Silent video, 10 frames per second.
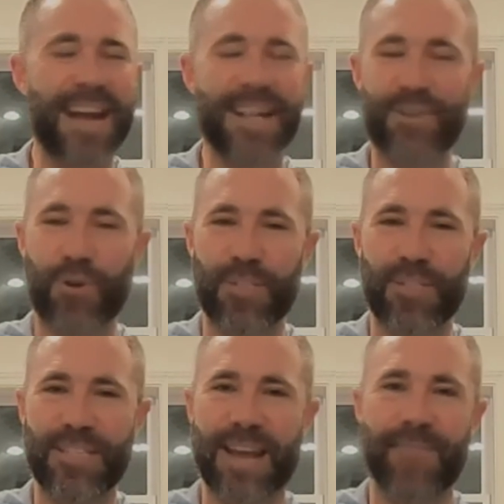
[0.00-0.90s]
I told her when
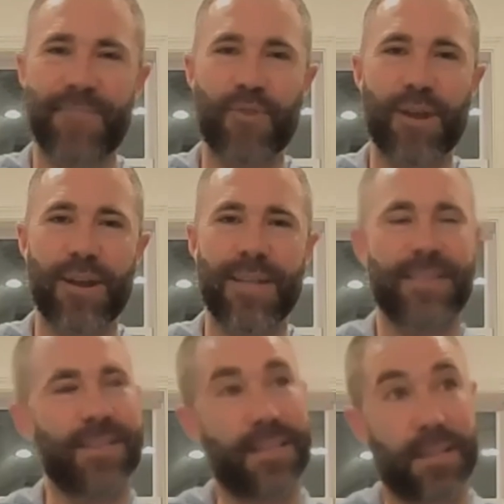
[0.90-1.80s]
she signed up for it,
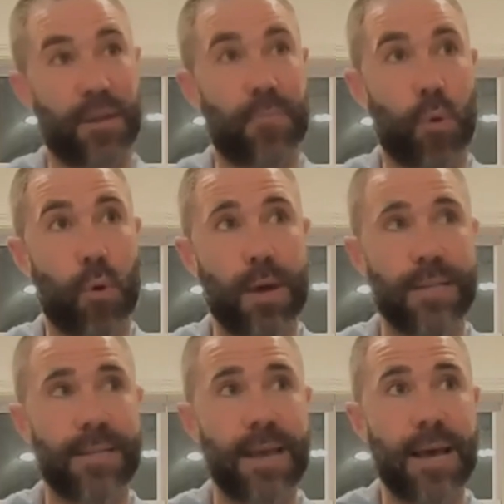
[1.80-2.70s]
the little
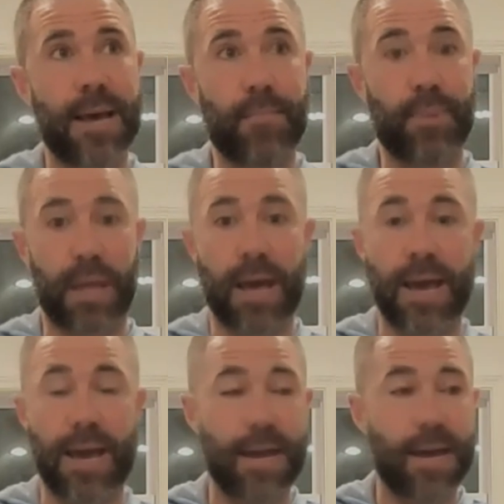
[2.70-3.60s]
boys
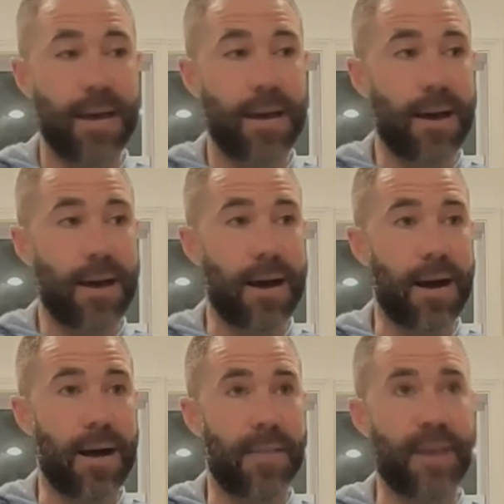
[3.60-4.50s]
play
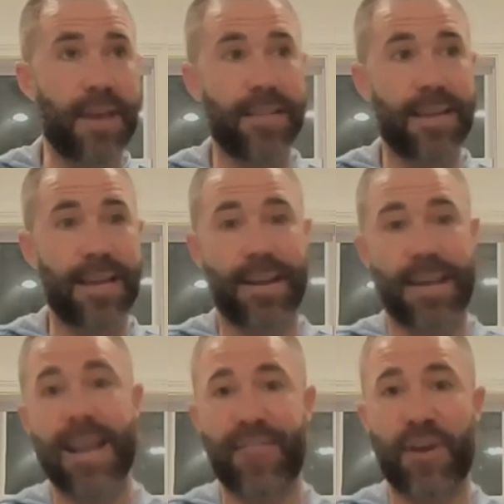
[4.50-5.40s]
they
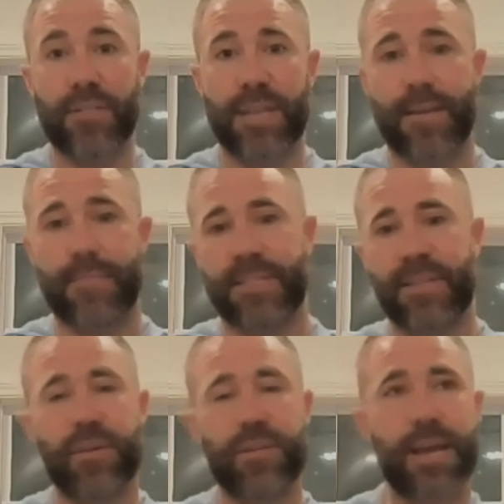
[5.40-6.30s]
get NFL teams. And
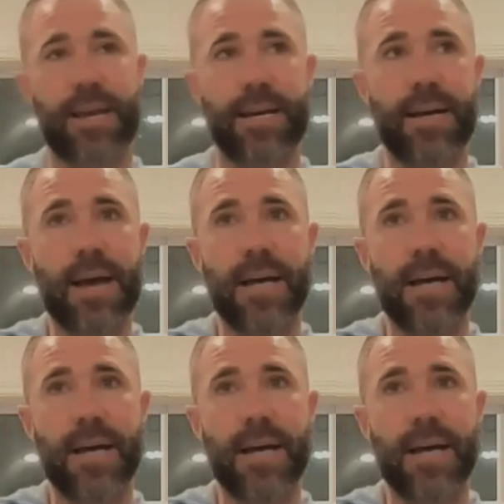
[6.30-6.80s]
so there's like a